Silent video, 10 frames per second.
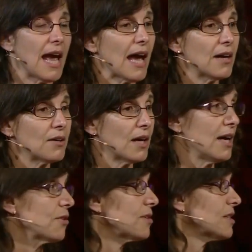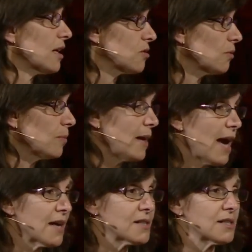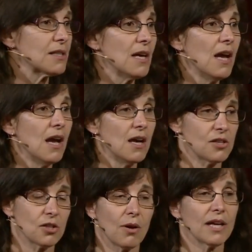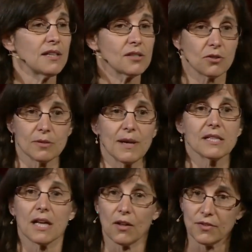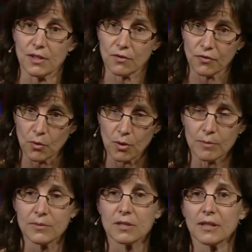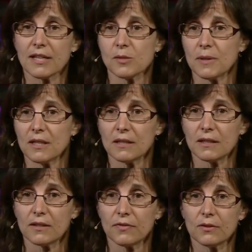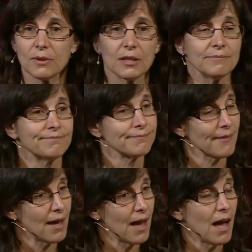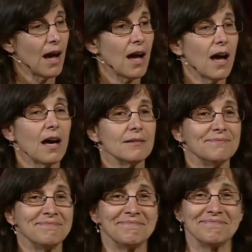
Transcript: had a heterosexual past, so I considered myself an informed lesbian, if you will. Um,